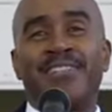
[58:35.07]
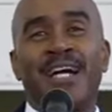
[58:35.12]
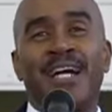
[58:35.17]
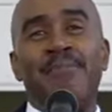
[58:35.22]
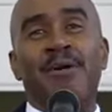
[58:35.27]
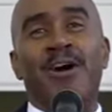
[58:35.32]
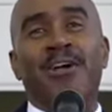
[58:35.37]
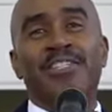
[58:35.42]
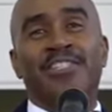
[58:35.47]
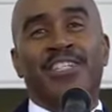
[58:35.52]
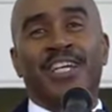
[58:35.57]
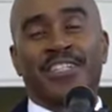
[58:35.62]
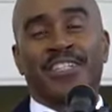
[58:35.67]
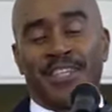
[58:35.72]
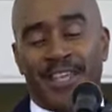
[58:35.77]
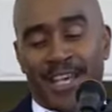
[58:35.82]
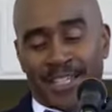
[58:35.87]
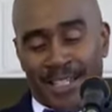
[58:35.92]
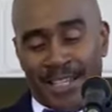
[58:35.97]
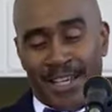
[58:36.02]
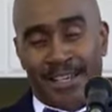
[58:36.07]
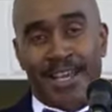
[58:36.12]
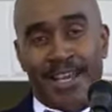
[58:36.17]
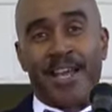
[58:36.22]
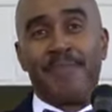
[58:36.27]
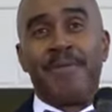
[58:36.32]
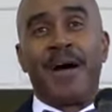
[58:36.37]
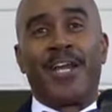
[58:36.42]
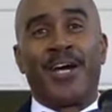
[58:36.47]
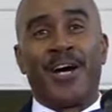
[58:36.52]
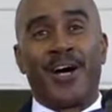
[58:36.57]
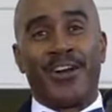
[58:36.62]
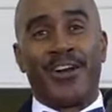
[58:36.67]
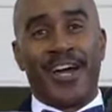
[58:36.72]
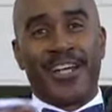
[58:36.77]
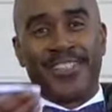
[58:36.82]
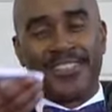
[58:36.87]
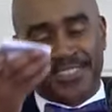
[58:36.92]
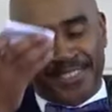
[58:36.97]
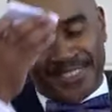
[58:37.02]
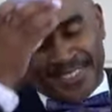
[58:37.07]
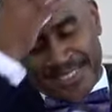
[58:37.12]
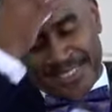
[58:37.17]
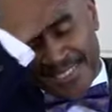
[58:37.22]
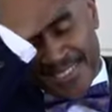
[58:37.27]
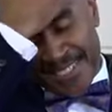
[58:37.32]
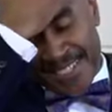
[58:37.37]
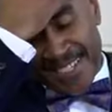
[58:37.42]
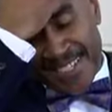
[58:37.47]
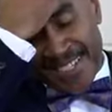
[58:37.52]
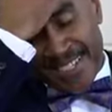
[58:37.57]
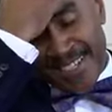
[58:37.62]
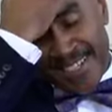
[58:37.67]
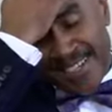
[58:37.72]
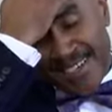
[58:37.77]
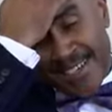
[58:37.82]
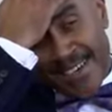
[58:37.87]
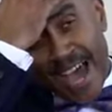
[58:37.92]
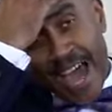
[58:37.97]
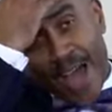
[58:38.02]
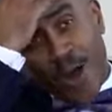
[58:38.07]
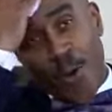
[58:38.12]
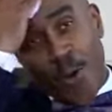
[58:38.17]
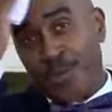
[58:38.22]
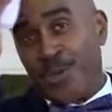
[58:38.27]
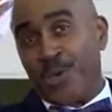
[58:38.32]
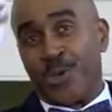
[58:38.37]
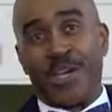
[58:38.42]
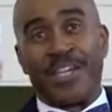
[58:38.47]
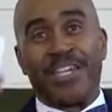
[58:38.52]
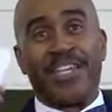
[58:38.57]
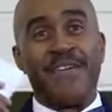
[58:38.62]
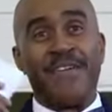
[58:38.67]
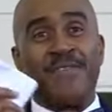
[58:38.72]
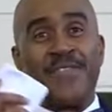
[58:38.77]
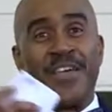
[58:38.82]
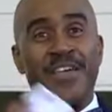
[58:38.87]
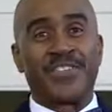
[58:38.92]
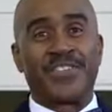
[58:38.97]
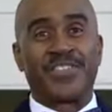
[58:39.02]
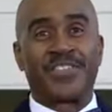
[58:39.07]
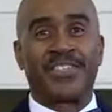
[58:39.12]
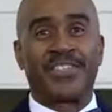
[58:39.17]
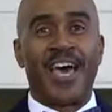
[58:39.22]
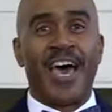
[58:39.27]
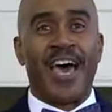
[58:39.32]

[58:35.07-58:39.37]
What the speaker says: Come on, let's get the next letter. Everybody all right? I hope you can give this.